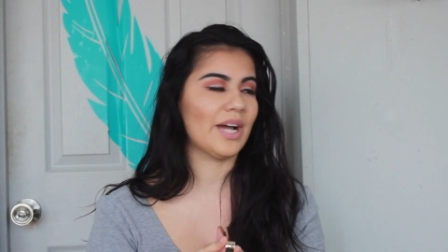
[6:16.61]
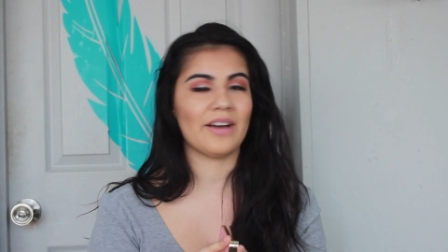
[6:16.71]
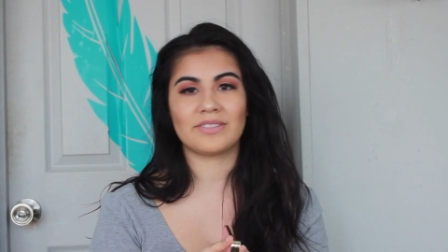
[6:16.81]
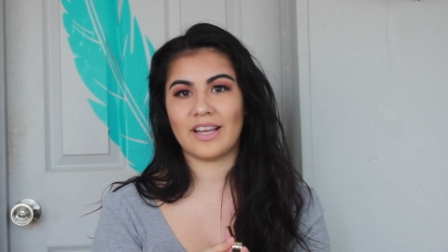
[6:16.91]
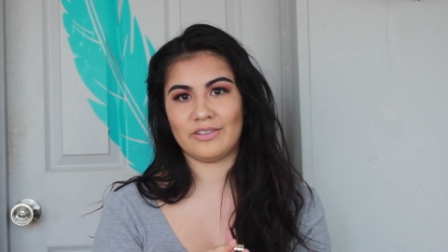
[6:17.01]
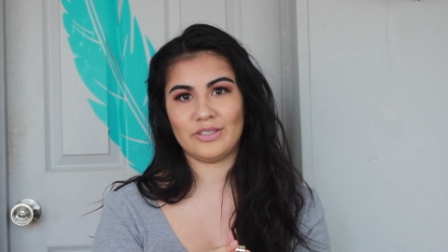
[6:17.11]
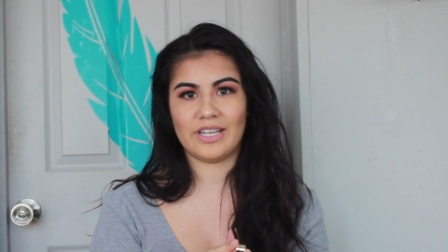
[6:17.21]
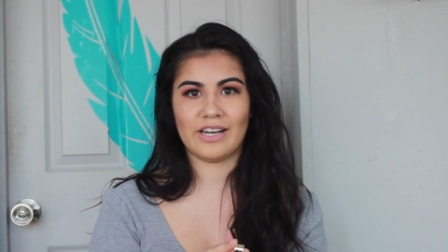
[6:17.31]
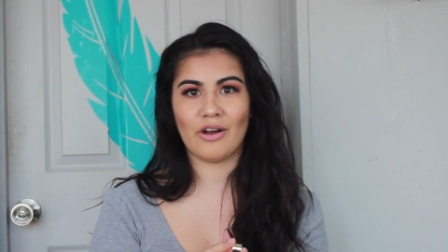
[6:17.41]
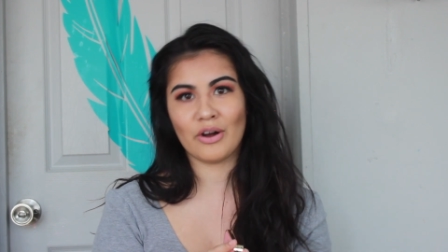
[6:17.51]
have time to
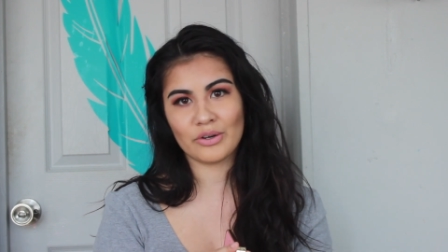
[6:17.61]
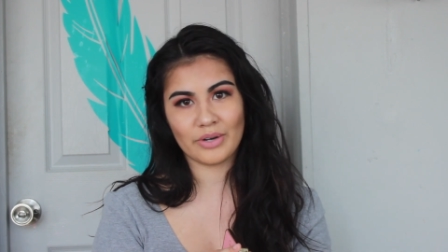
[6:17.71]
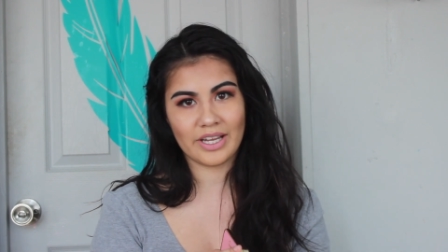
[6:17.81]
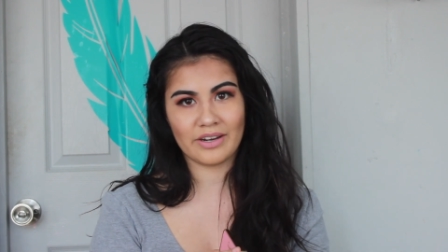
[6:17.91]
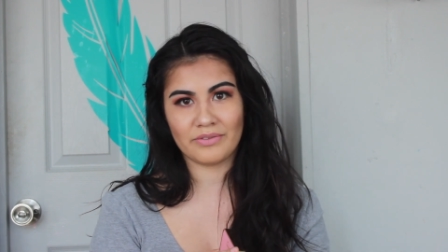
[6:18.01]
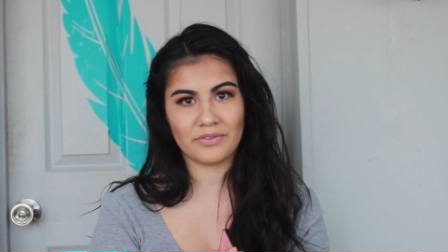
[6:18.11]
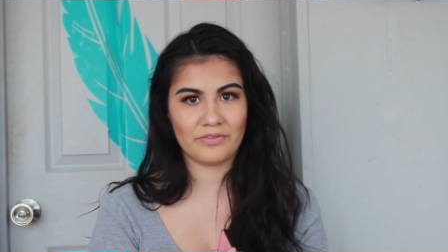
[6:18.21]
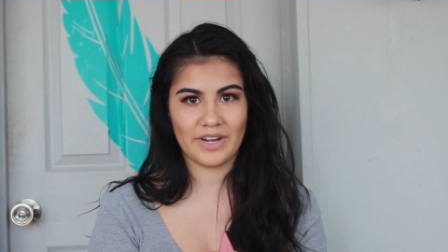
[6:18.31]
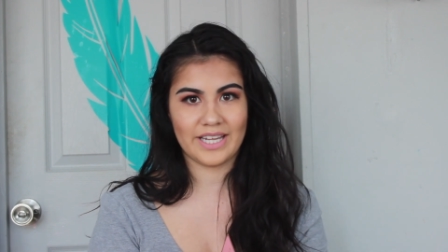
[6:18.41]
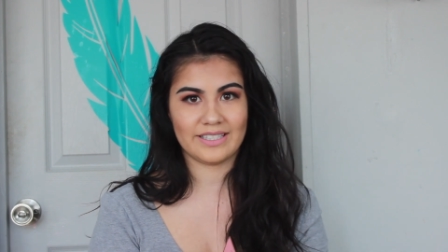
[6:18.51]
get all creative and
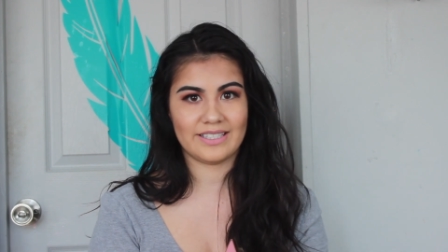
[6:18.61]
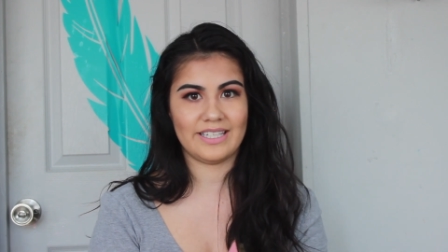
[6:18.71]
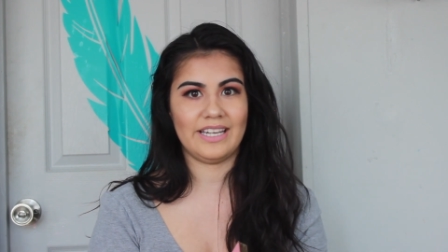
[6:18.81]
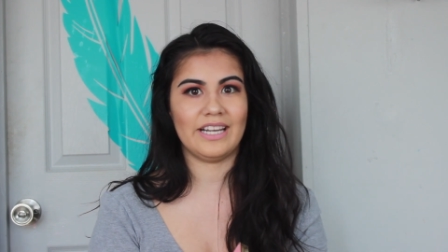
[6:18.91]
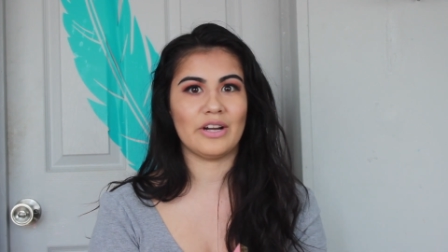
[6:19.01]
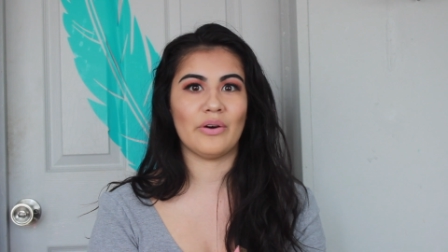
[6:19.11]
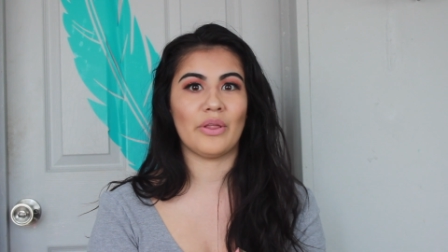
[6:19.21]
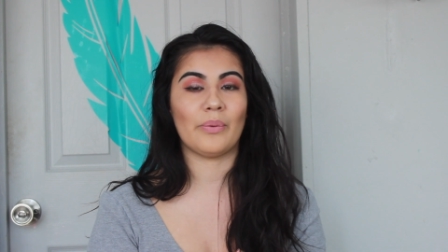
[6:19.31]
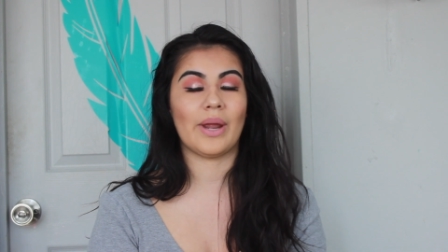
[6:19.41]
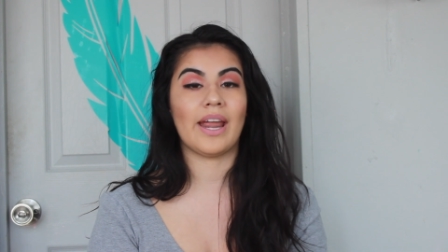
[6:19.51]
fancy and go
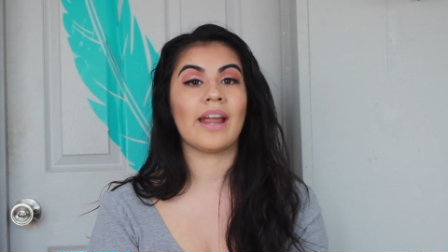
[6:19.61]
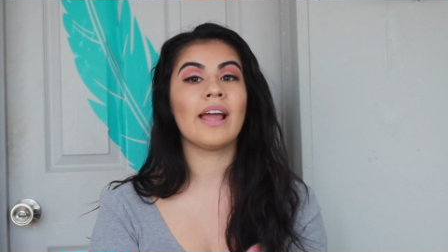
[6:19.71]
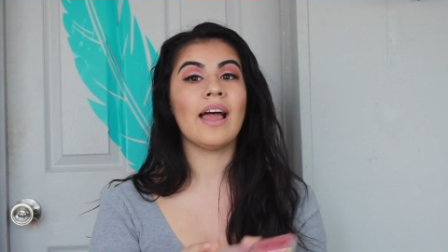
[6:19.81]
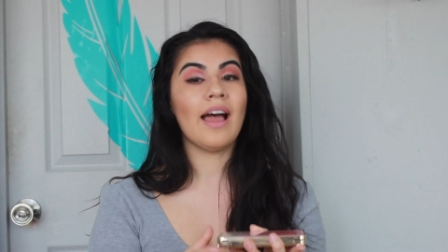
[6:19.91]
all the way.